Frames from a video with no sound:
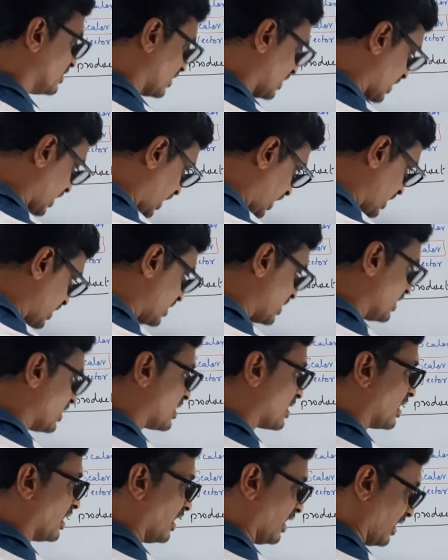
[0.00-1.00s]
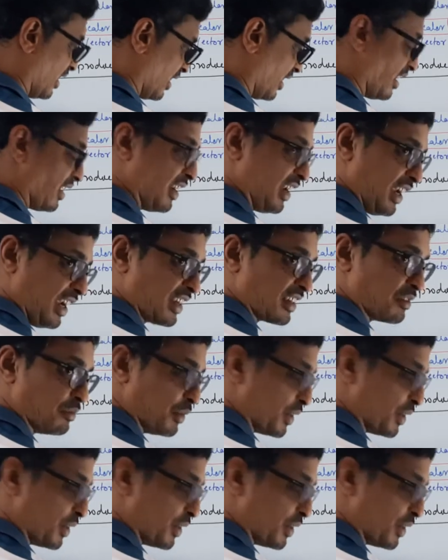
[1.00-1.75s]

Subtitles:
Cos theta. Correct.